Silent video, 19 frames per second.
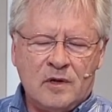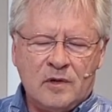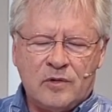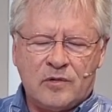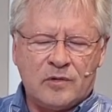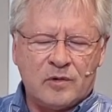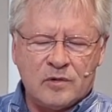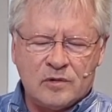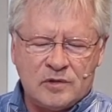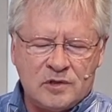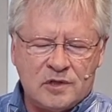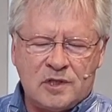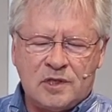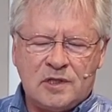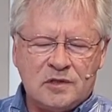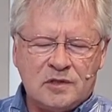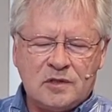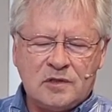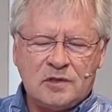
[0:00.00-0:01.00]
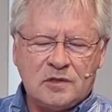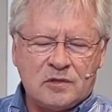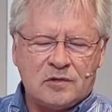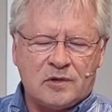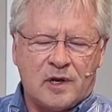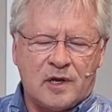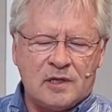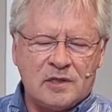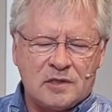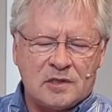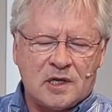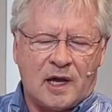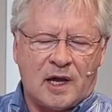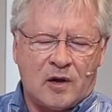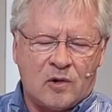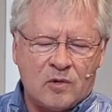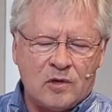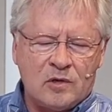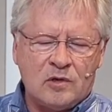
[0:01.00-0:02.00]
through Jesus Christ
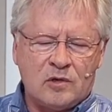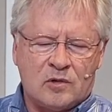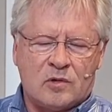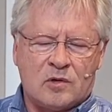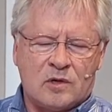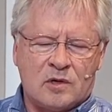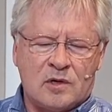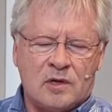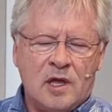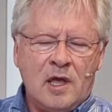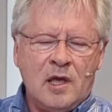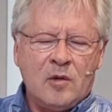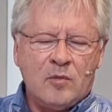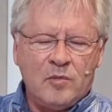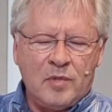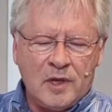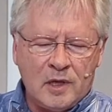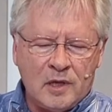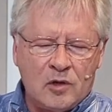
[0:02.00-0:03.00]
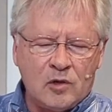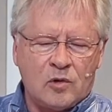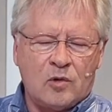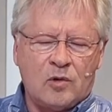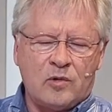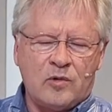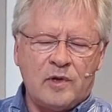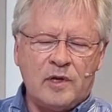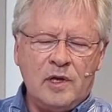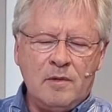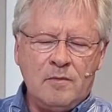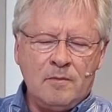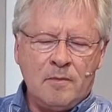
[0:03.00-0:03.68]
our Lord, be glory,